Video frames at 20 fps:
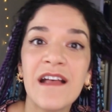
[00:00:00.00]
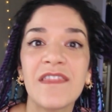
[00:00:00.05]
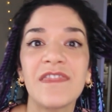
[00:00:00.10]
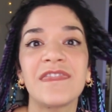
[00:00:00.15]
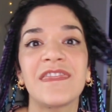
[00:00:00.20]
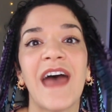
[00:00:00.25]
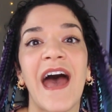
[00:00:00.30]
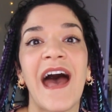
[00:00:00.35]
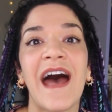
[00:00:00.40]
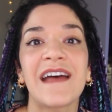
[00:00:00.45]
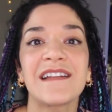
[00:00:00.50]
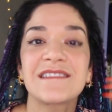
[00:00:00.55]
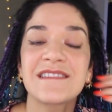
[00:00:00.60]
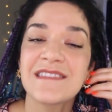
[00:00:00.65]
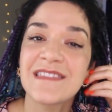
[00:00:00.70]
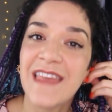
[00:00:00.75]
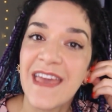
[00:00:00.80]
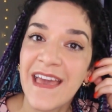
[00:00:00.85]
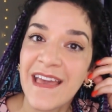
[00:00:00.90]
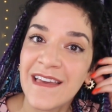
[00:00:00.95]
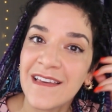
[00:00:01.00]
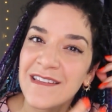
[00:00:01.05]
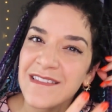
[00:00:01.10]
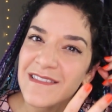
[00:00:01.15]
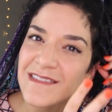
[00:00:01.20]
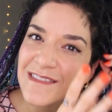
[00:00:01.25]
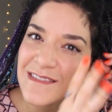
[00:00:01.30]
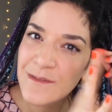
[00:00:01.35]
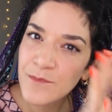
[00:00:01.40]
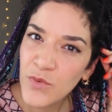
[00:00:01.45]
that they
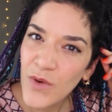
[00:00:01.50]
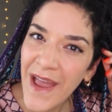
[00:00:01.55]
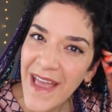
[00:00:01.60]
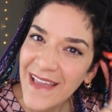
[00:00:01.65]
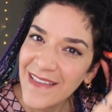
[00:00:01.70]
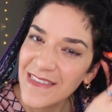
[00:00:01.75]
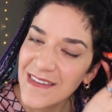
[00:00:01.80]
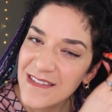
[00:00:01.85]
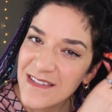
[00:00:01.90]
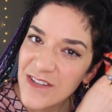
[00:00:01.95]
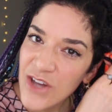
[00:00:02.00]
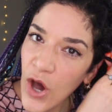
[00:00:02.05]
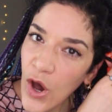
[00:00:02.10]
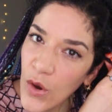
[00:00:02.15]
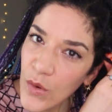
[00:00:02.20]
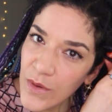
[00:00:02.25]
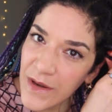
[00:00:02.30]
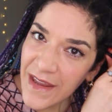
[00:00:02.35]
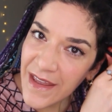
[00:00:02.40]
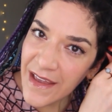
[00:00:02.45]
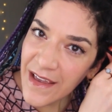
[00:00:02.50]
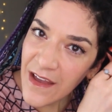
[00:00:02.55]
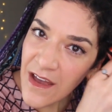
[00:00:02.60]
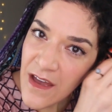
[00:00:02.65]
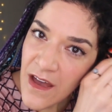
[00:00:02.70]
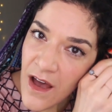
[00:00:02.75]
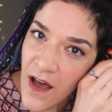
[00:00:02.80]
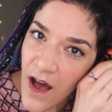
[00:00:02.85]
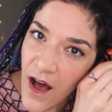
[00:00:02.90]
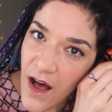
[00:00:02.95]
spray this coating
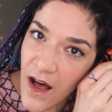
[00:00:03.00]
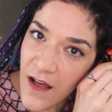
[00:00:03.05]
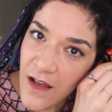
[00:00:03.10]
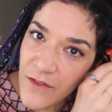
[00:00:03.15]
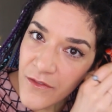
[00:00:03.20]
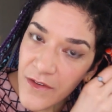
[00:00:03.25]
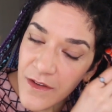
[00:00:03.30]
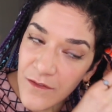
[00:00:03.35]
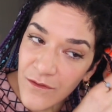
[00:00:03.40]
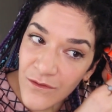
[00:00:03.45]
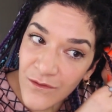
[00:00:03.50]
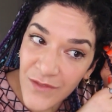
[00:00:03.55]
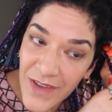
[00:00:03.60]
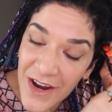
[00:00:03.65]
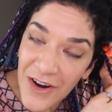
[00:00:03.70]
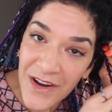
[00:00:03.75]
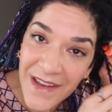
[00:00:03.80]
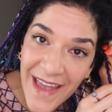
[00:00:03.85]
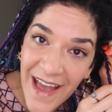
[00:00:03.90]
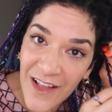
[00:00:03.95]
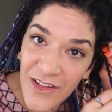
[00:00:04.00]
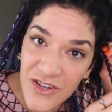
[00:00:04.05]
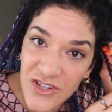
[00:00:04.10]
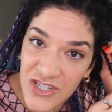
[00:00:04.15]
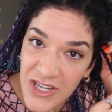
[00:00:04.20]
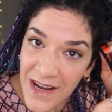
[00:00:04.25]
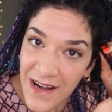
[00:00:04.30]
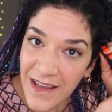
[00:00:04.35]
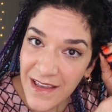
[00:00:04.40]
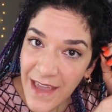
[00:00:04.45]
of very
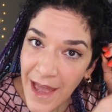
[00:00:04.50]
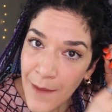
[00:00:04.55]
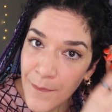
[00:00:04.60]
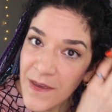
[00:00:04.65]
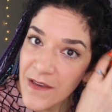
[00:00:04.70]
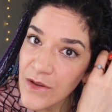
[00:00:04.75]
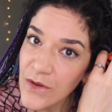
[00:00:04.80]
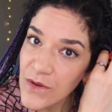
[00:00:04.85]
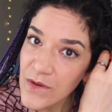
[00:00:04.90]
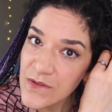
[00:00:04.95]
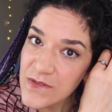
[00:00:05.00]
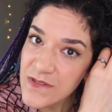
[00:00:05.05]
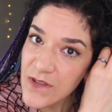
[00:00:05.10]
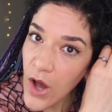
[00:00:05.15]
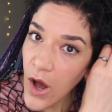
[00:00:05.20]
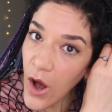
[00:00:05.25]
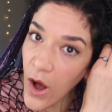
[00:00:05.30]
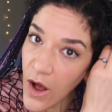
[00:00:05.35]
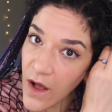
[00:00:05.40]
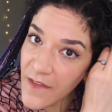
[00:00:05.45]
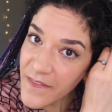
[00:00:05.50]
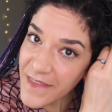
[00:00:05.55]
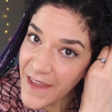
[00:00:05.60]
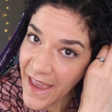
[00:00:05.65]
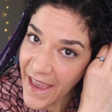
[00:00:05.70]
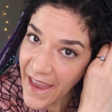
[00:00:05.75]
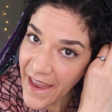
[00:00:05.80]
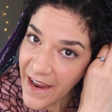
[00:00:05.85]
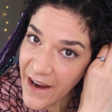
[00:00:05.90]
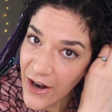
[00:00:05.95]
allergenic chemicals on the
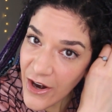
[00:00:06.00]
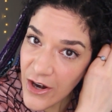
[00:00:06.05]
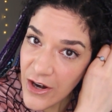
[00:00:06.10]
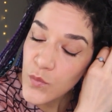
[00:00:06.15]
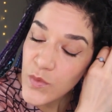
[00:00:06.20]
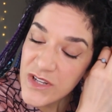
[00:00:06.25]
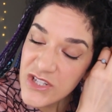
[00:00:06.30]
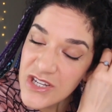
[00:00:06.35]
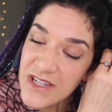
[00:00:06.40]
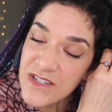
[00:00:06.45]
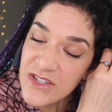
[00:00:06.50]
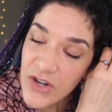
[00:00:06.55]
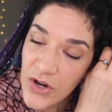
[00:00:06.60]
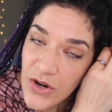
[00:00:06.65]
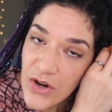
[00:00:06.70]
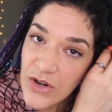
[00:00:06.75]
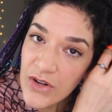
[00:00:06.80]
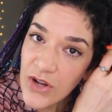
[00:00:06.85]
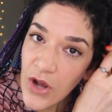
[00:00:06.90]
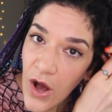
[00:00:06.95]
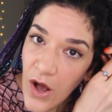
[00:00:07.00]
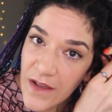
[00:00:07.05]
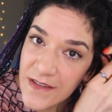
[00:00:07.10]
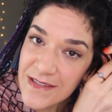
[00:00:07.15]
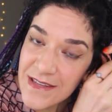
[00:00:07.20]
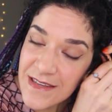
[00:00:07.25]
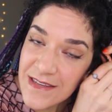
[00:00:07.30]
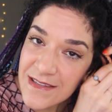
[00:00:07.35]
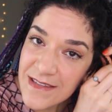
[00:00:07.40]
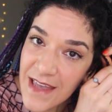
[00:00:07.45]
hair, which in turn
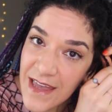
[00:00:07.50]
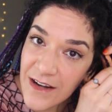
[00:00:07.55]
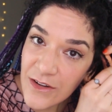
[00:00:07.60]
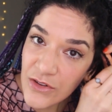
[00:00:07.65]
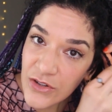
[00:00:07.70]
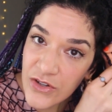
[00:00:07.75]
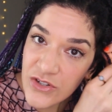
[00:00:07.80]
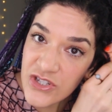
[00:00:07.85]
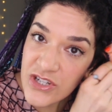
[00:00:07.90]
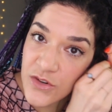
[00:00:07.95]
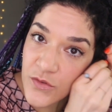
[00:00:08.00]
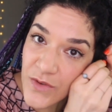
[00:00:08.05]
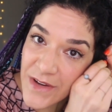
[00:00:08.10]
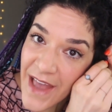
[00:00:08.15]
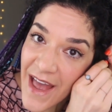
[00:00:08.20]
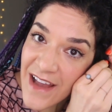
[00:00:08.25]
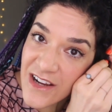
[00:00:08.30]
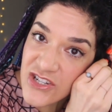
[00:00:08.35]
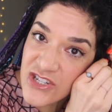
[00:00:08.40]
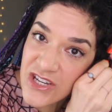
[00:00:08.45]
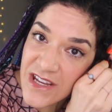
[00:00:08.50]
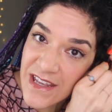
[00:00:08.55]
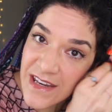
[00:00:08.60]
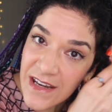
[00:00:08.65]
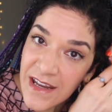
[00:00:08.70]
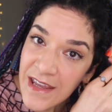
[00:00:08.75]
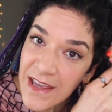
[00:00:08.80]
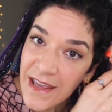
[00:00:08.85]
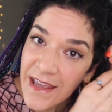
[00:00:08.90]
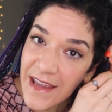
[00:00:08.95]
causes an allergic reaction
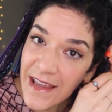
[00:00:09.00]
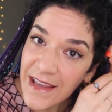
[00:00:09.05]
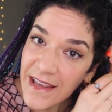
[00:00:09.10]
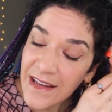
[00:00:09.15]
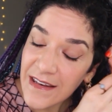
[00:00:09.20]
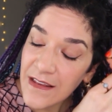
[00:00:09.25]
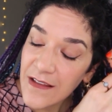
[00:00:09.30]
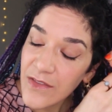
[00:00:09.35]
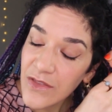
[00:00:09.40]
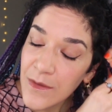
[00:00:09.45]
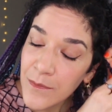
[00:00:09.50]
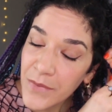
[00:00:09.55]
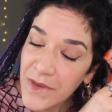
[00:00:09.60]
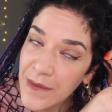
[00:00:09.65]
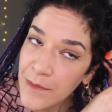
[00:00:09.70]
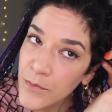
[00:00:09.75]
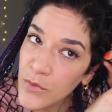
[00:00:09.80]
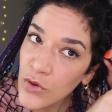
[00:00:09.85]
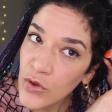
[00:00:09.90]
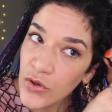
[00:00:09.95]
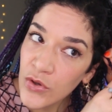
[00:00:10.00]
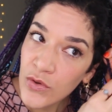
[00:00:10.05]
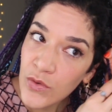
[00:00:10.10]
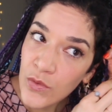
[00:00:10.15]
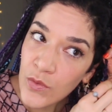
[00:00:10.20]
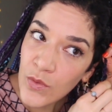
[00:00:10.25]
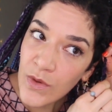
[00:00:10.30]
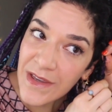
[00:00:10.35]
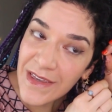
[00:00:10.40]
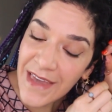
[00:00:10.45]
in the people
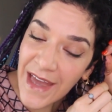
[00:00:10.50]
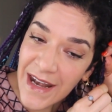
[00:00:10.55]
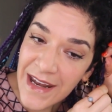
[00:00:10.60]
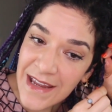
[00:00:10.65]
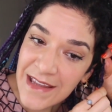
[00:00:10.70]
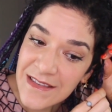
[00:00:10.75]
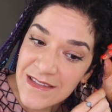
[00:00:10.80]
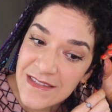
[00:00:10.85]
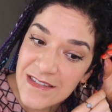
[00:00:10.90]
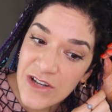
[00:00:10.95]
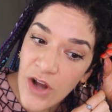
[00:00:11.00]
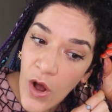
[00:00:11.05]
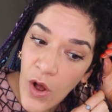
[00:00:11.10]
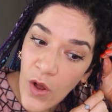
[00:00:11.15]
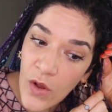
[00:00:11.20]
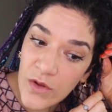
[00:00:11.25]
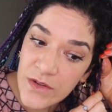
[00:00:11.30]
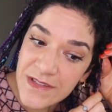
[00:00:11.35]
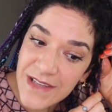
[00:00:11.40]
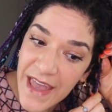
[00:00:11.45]
who get it installed.